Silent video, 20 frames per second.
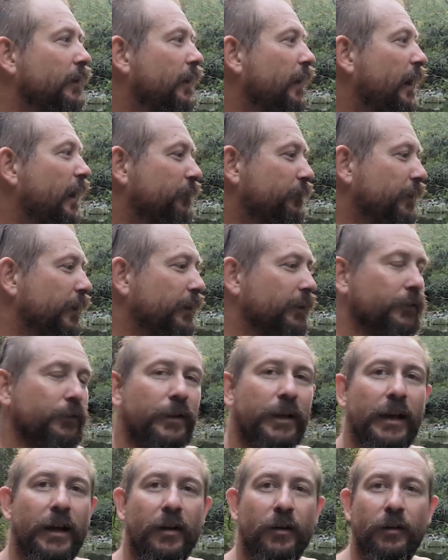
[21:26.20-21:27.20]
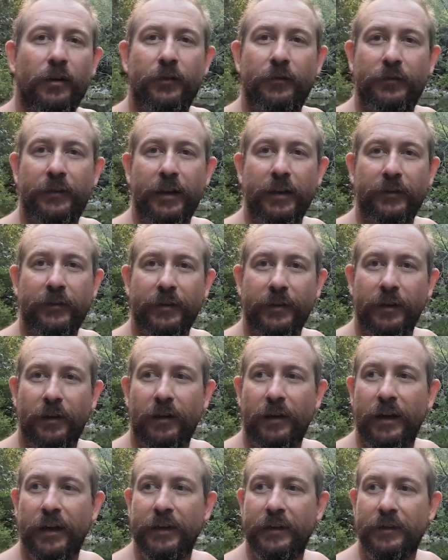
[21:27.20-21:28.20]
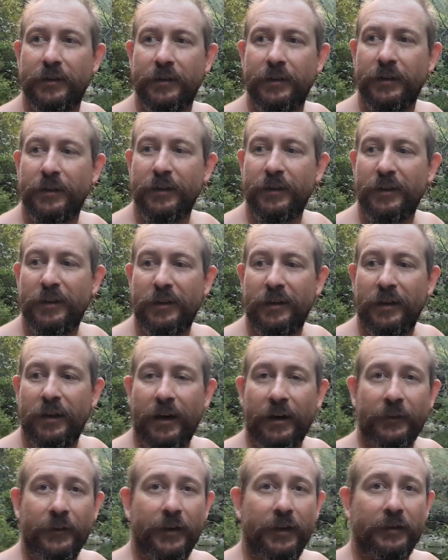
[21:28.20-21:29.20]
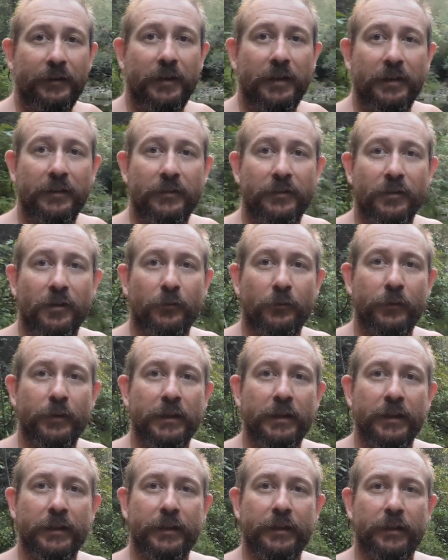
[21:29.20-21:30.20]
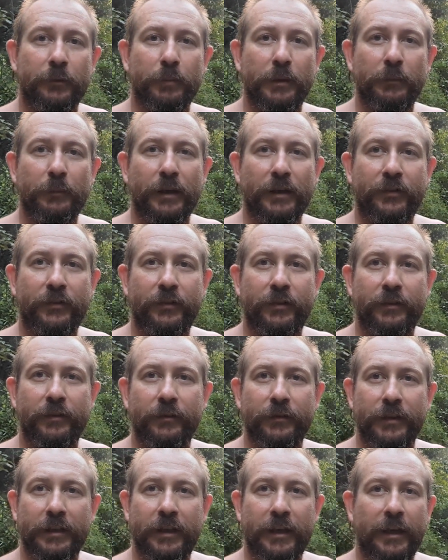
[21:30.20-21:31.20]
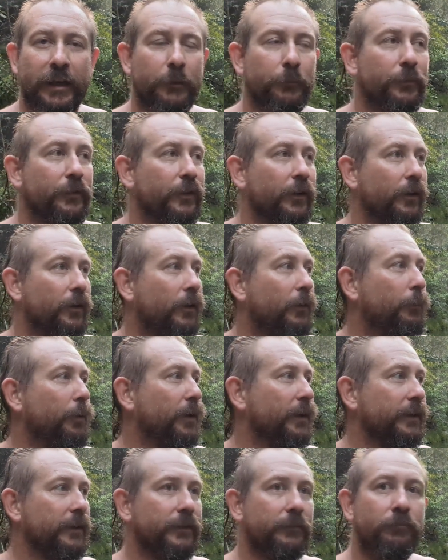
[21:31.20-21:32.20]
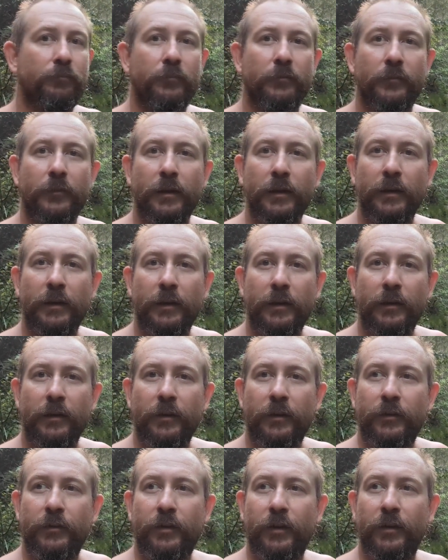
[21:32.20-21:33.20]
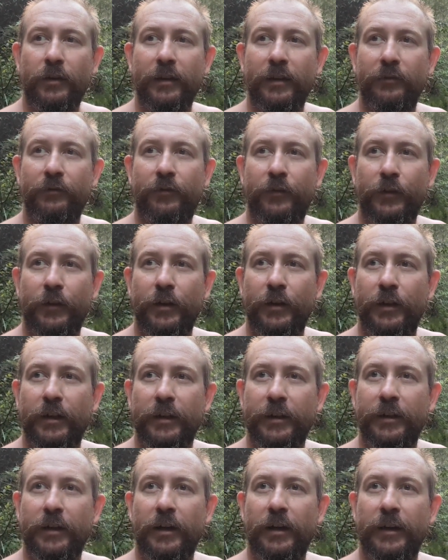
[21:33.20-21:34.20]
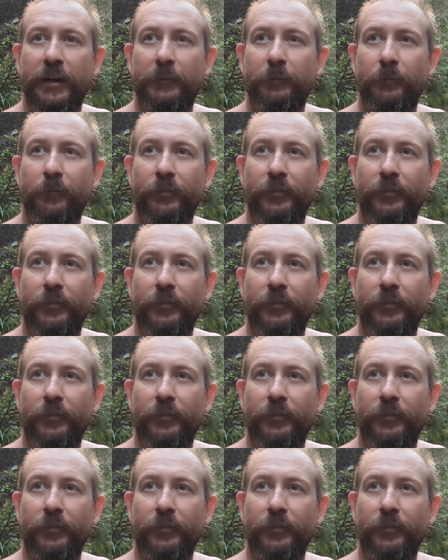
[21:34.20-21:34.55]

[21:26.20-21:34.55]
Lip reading: half an hour to an hour of decent light, and then there's not really going to be much to do in camp, so I'll probably turn in for an early night.